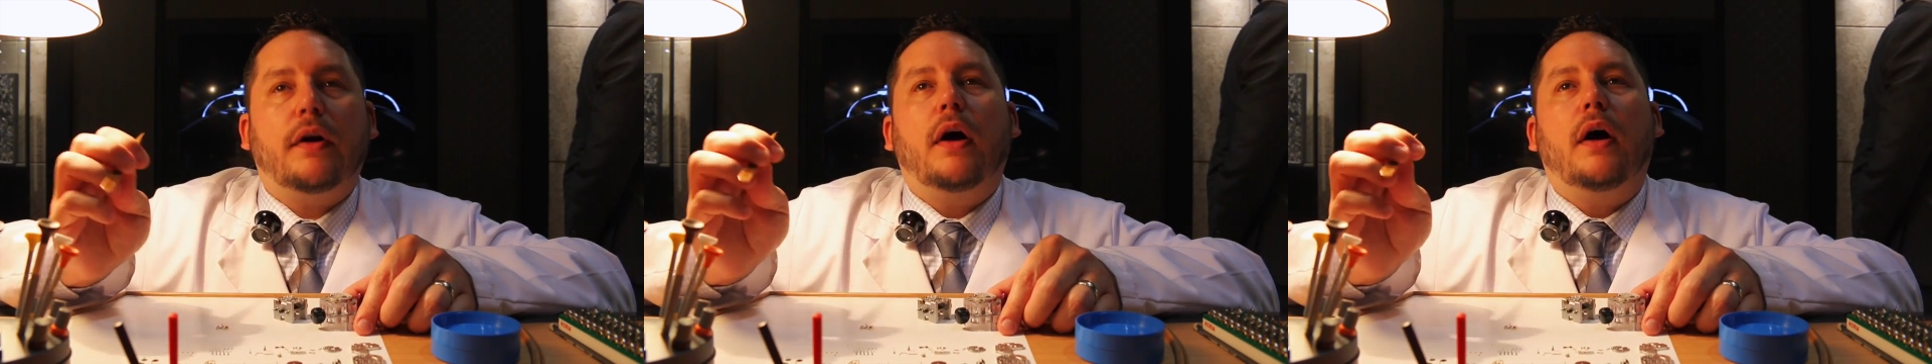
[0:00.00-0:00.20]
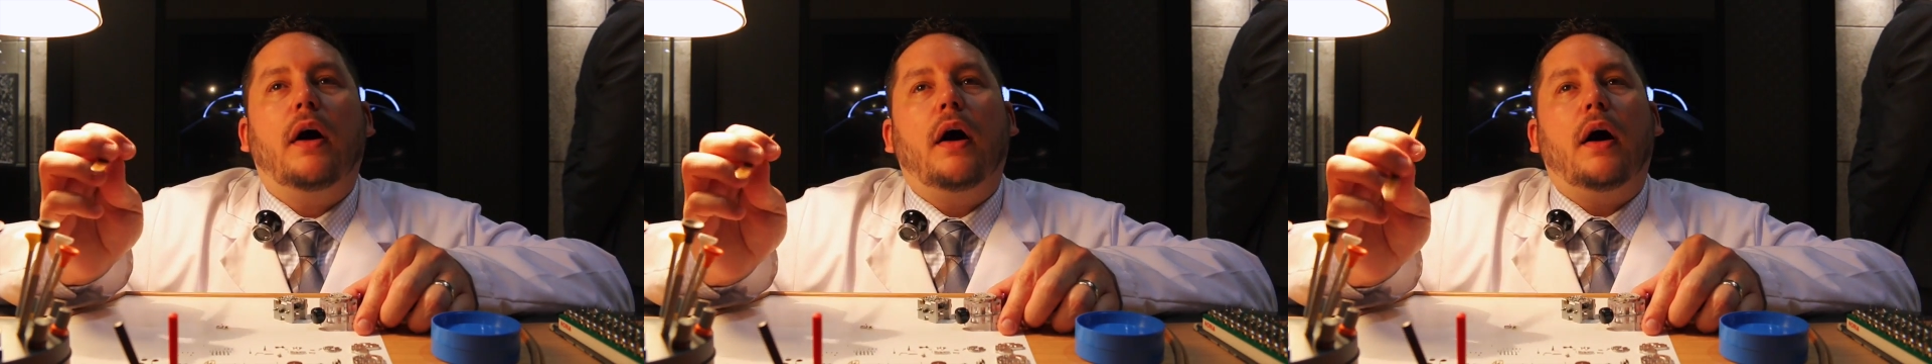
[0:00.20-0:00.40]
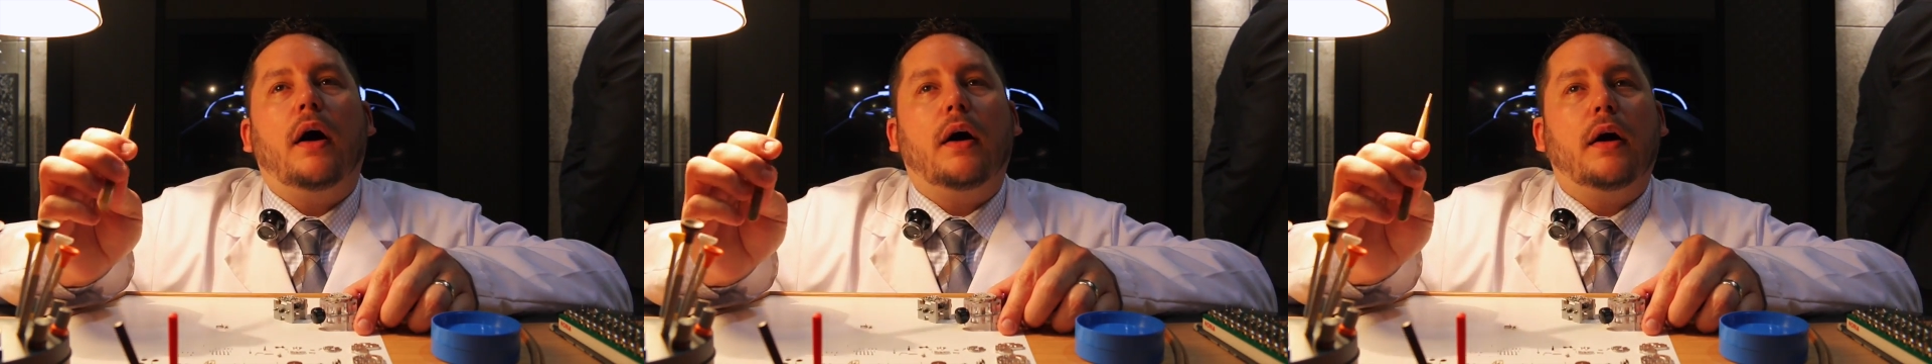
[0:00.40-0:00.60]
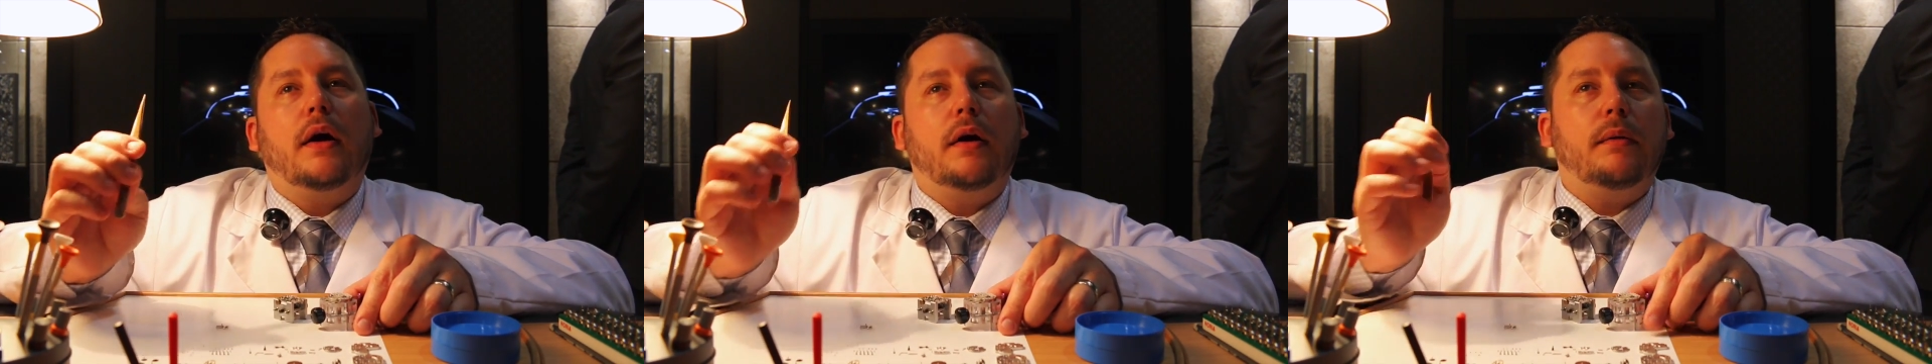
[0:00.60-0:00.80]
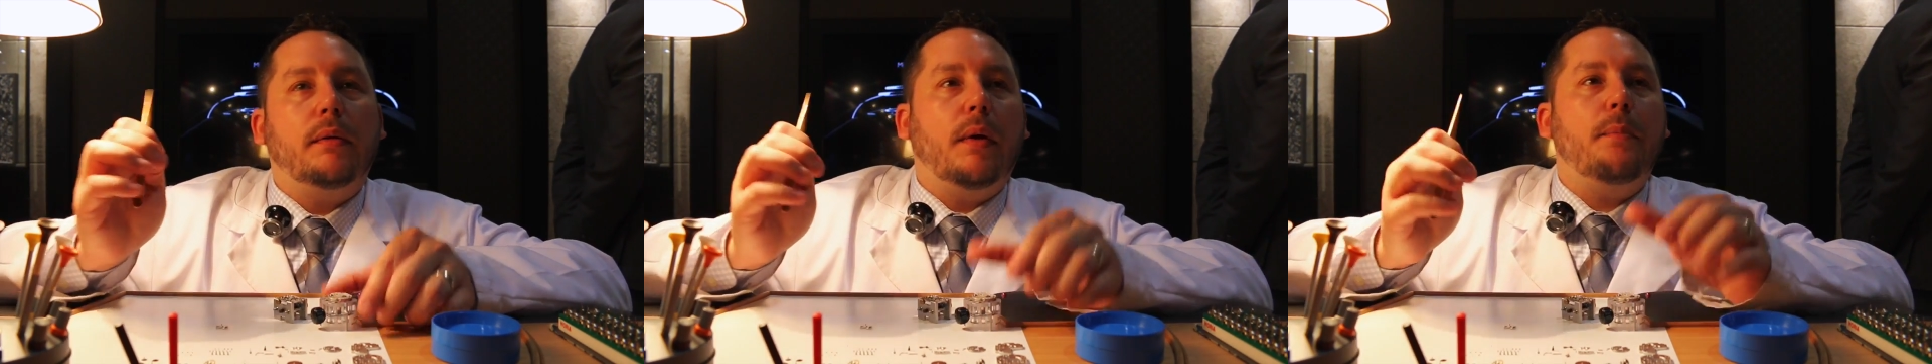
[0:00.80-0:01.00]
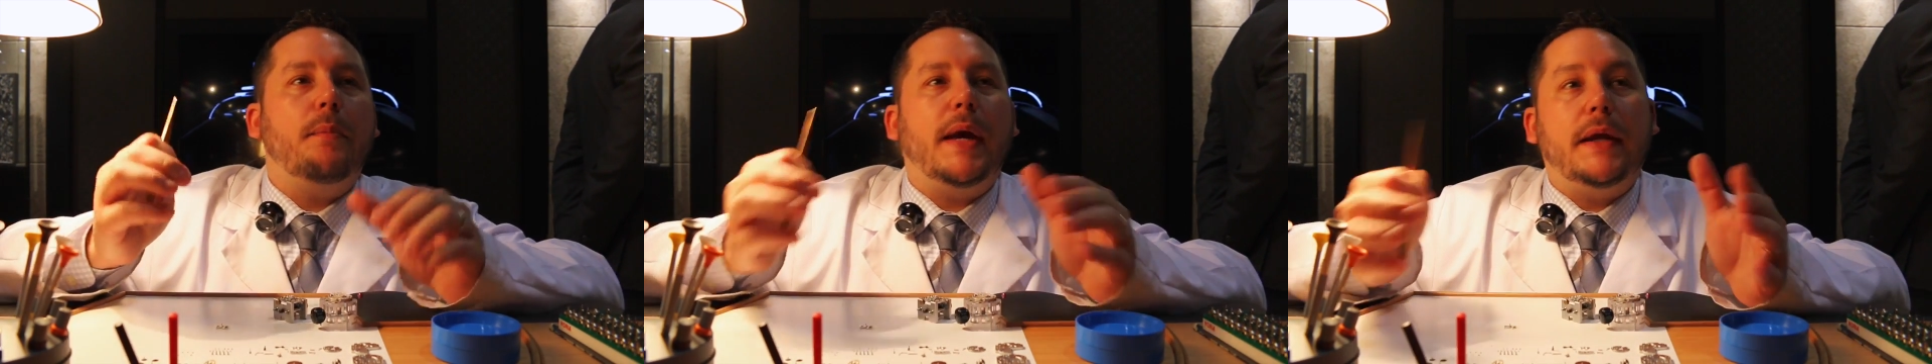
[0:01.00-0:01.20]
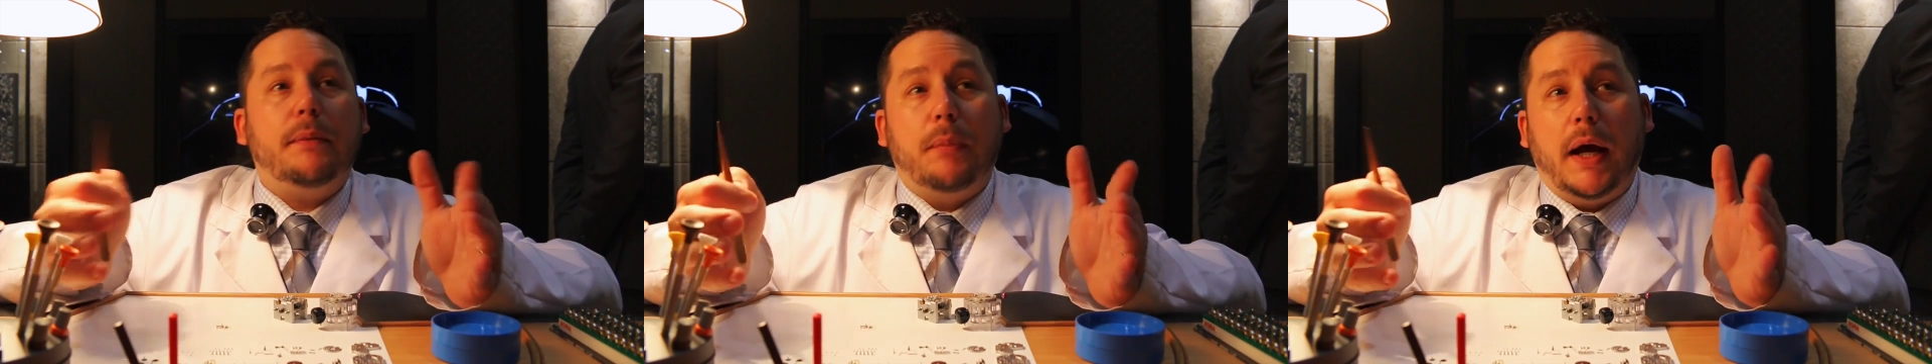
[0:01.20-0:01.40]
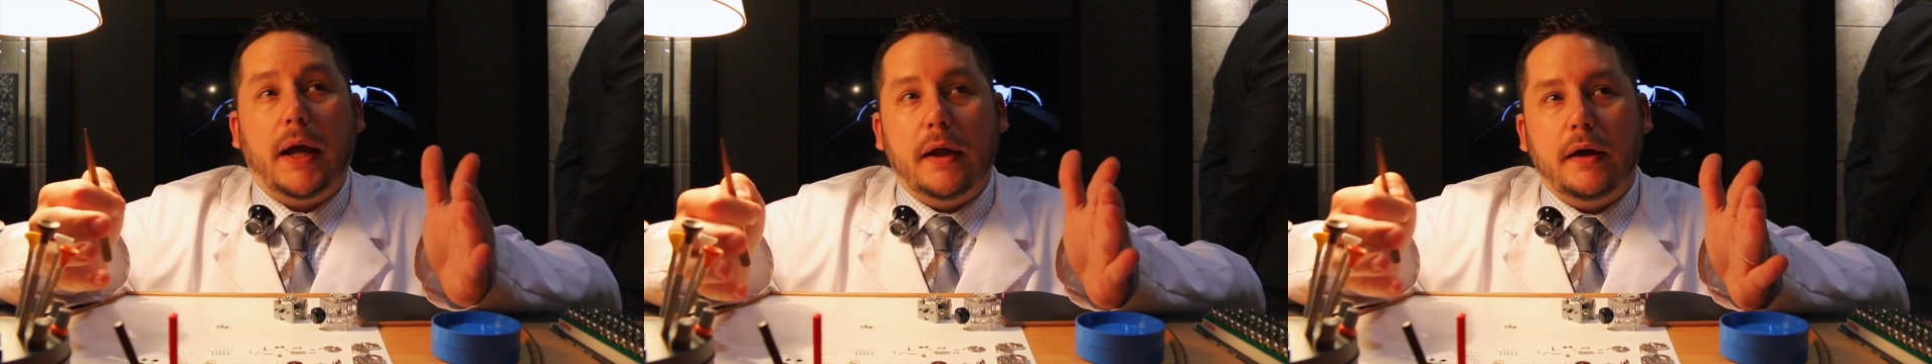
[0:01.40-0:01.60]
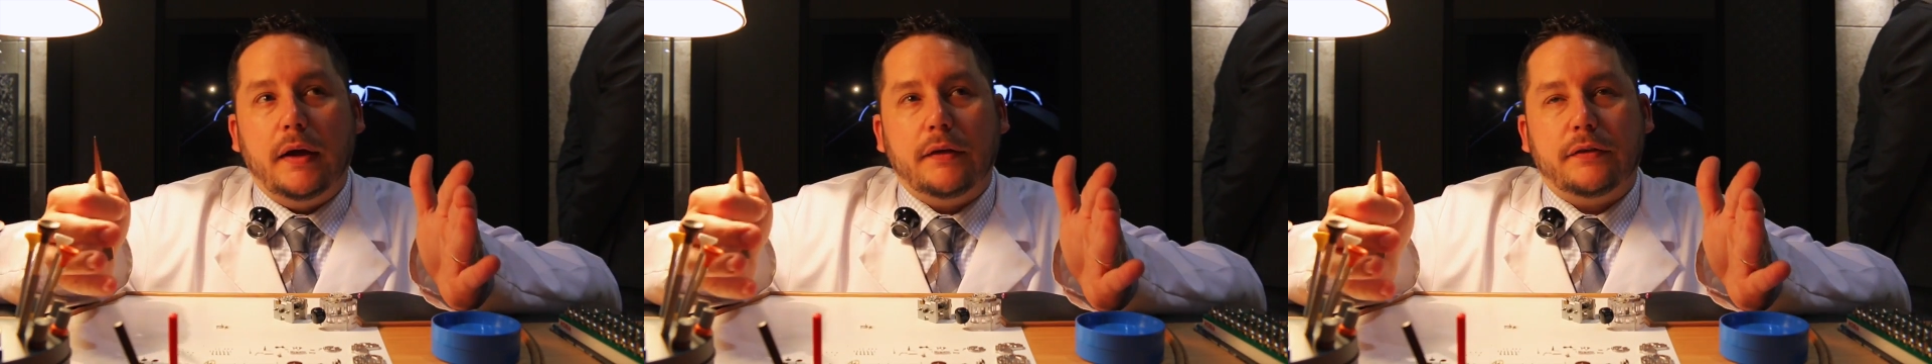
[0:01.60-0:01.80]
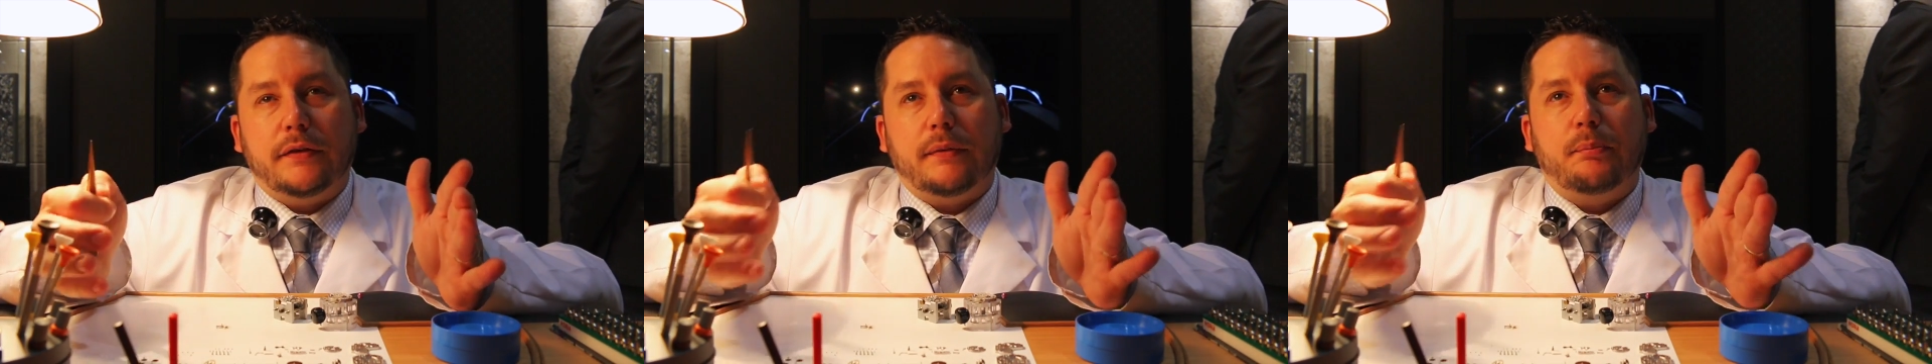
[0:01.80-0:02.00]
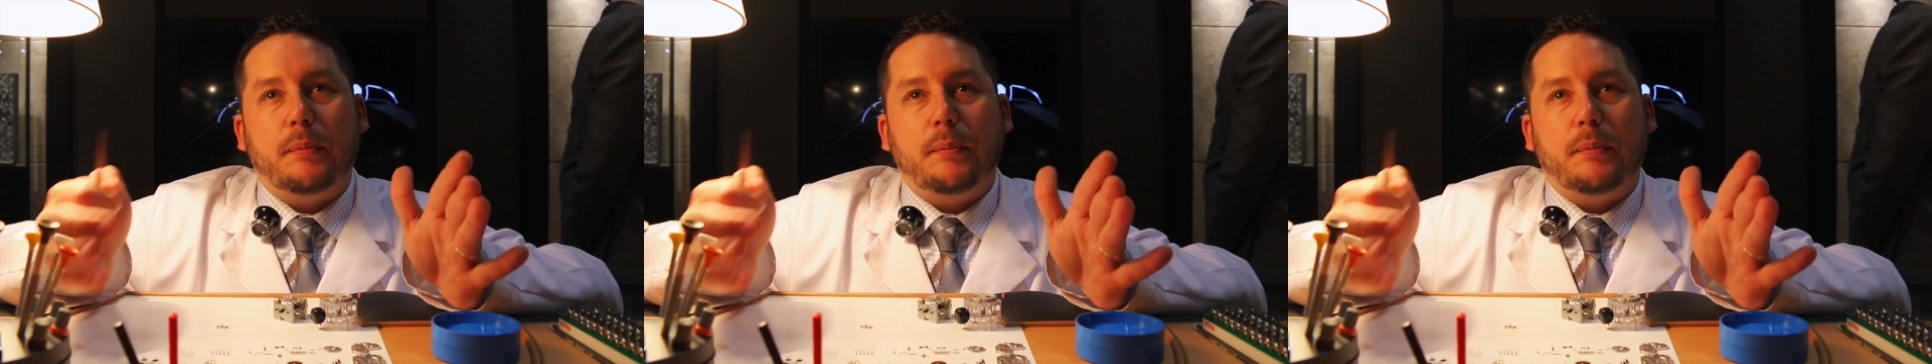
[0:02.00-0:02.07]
are made by us,